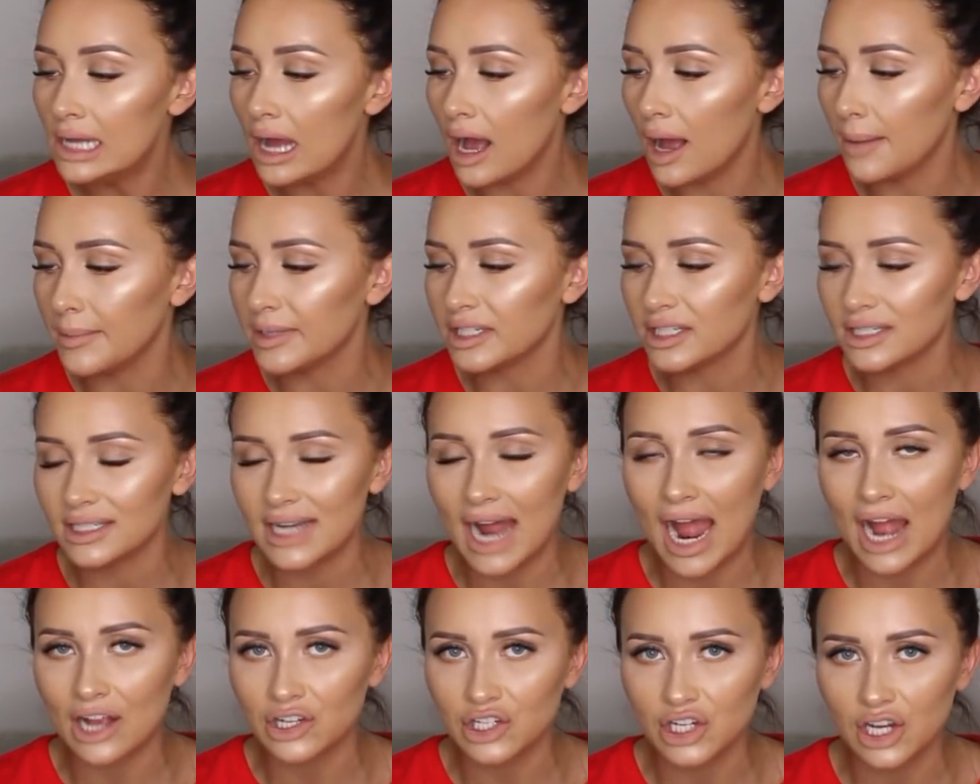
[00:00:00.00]
Um, it
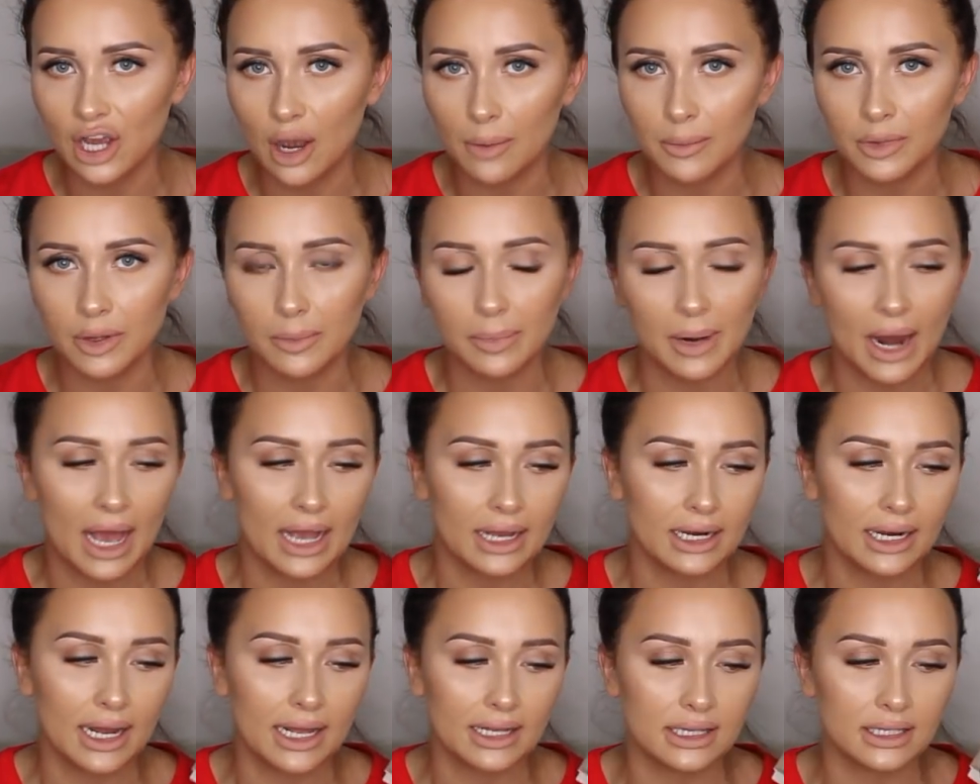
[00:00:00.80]
doesn't actually come with a
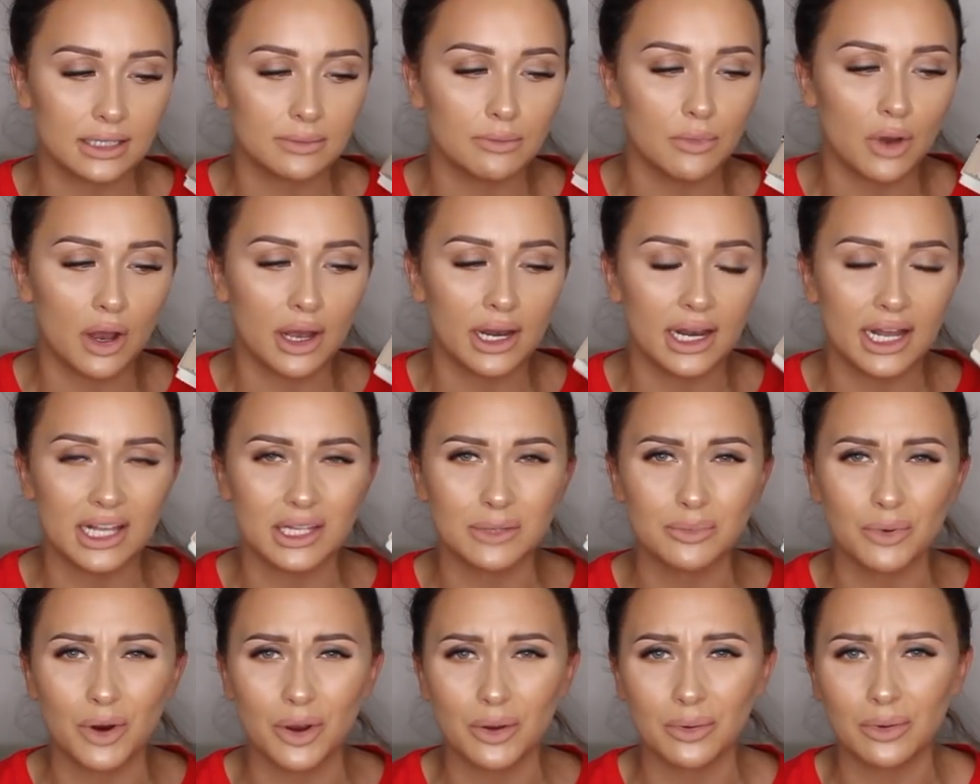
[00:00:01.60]
black lens, my
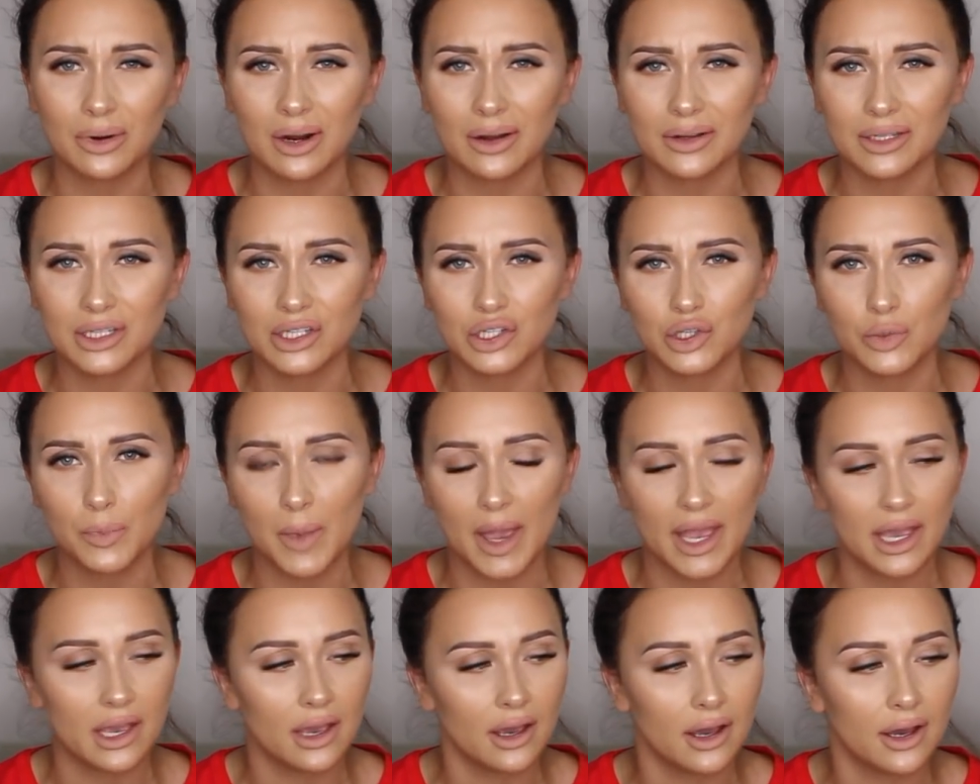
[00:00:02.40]
lens broke when I was in
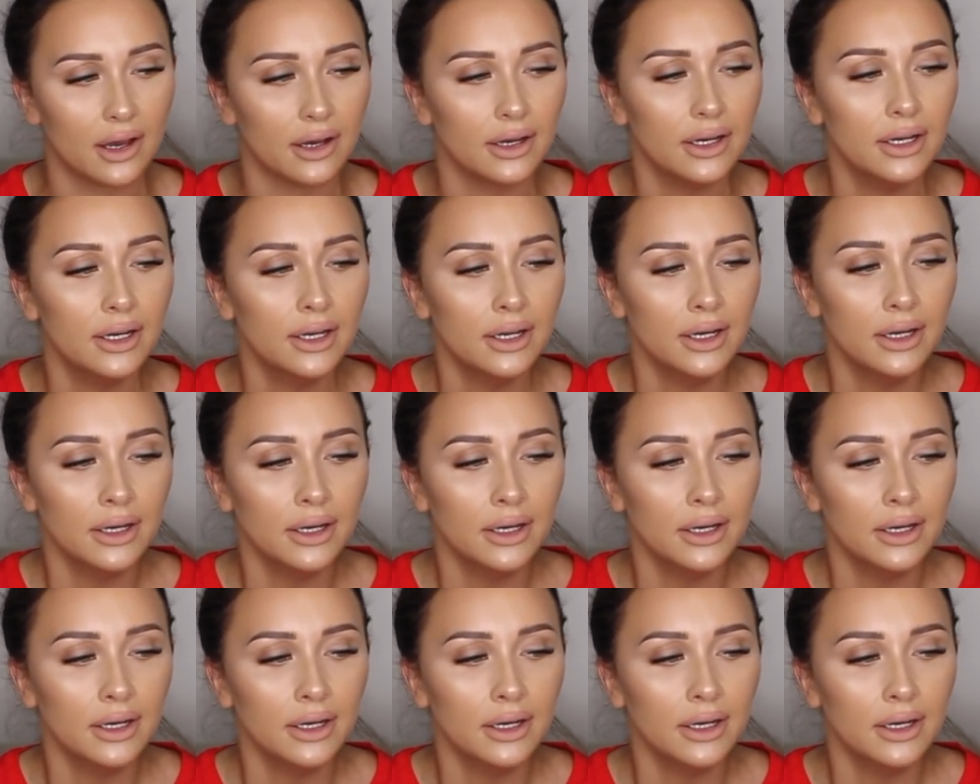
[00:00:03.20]
Jamaica